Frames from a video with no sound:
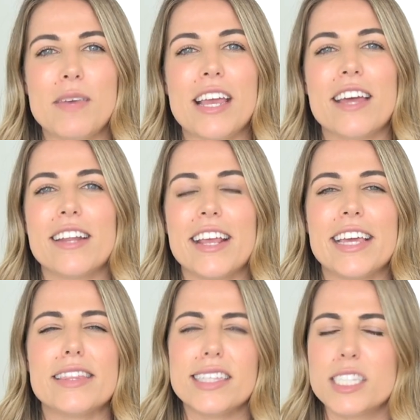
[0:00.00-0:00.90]
me and
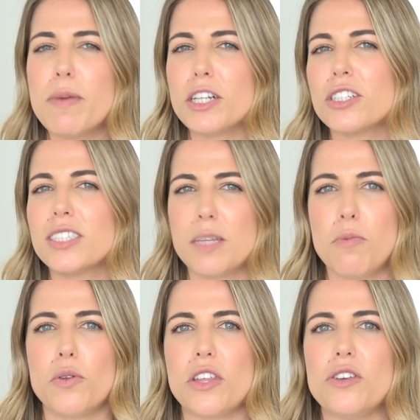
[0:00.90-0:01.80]
get that specialist
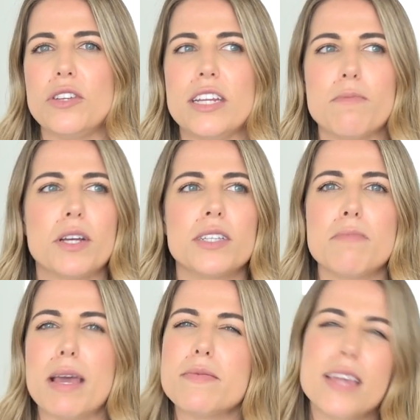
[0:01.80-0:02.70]
support that you needed, because
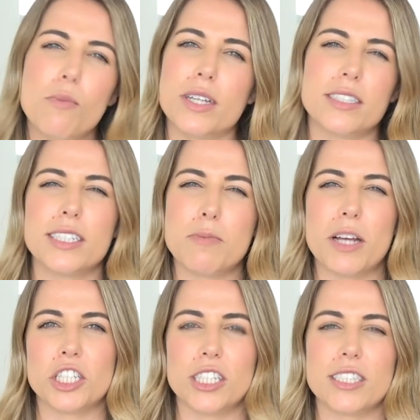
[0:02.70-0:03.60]
maybe there wasn't a
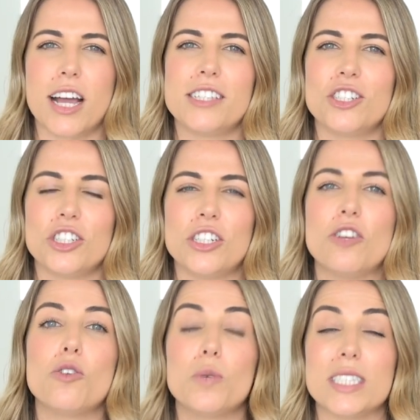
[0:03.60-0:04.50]
specialist dietitian
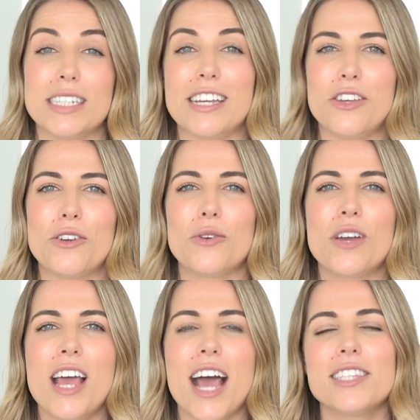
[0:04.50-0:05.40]
who was near you.
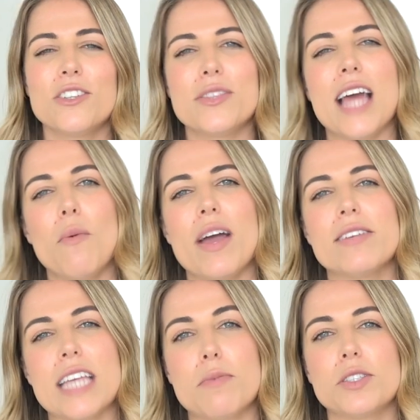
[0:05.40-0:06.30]
And so in that way, I
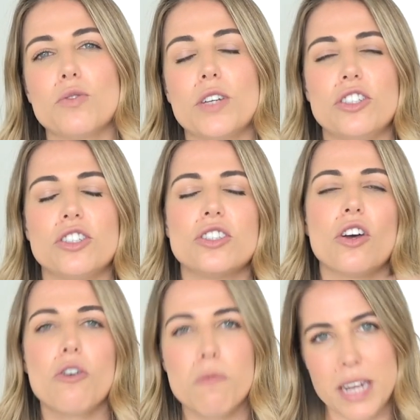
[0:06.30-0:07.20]
was able to reach
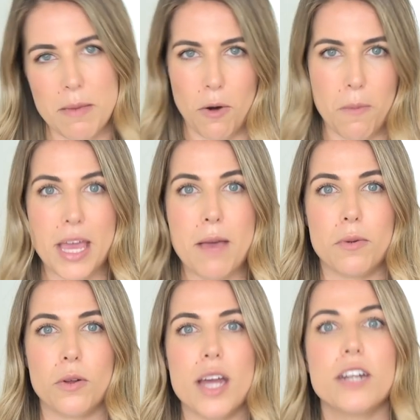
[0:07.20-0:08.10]
so many more
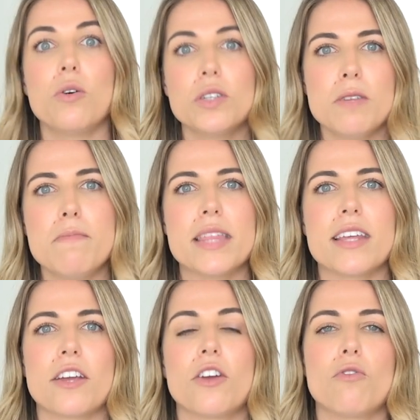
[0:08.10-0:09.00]
people. And it also meant
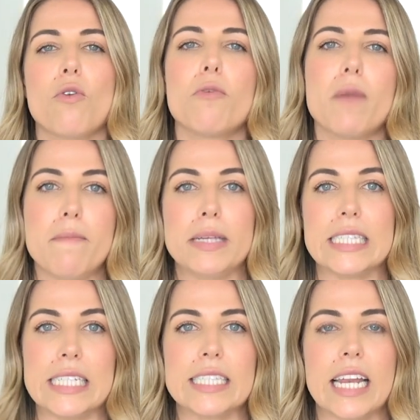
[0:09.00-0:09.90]
that I could grow my
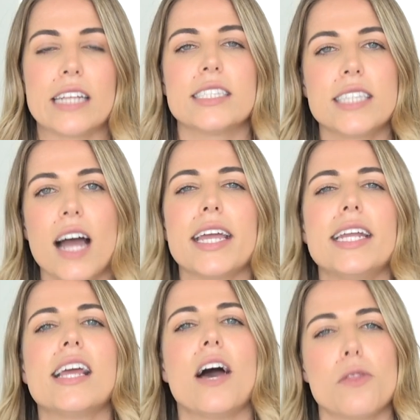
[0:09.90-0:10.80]
business and I could start
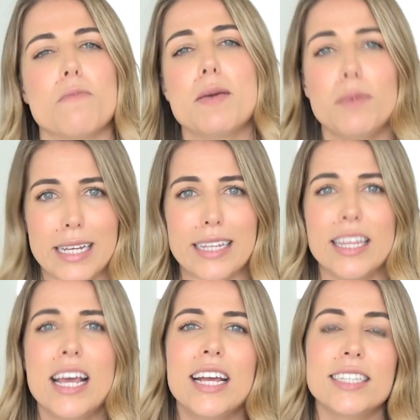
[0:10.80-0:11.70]
getting other people
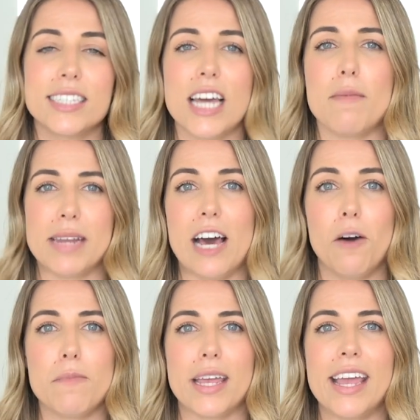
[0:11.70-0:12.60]
in to come and
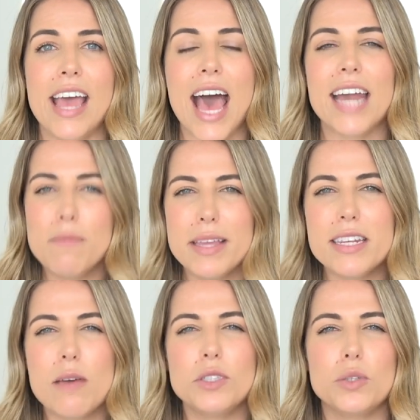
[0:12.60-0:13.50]
help me. And it meant
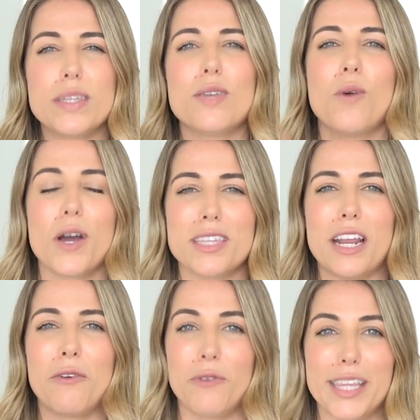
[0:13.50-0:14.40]
that I was doing the work that
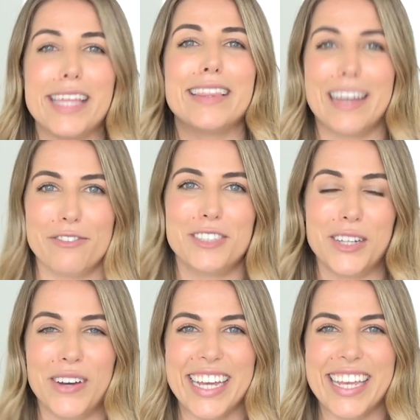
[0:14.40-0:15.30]
I really loved
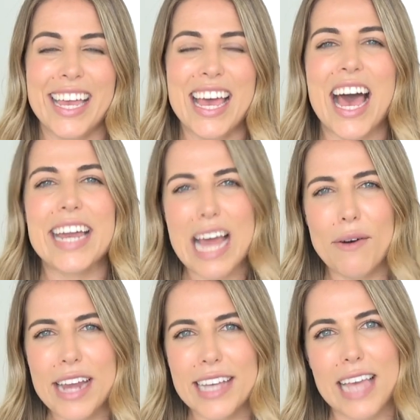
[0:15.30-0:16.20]
doing. And
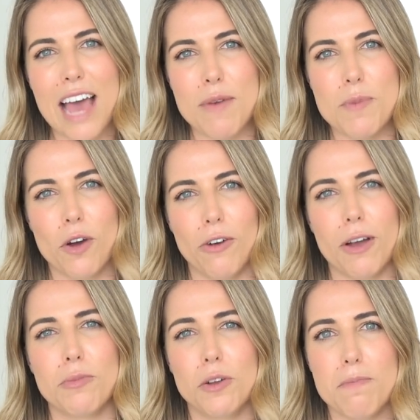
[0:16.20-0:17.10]
nowadays I have my
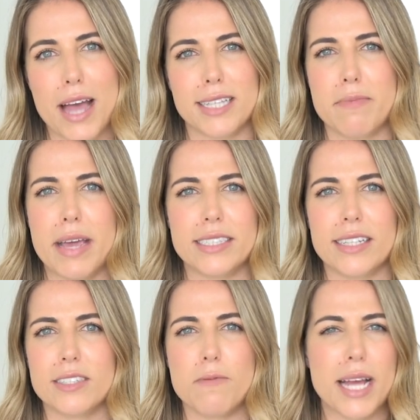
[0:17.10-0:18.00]
program called Back to Basics. So